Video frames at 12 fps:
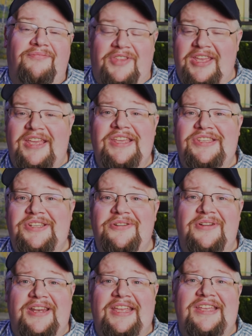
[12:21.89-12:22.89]
the
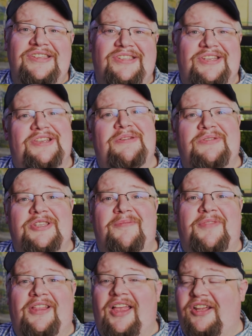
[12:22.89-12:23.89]
easier it is to use
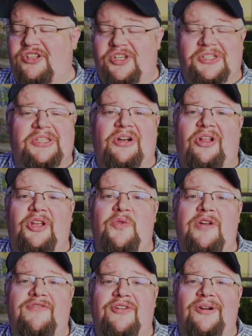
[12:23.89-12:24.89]
something like just an
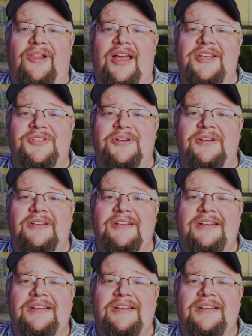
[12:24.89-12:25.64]
all-in-one fertilizer,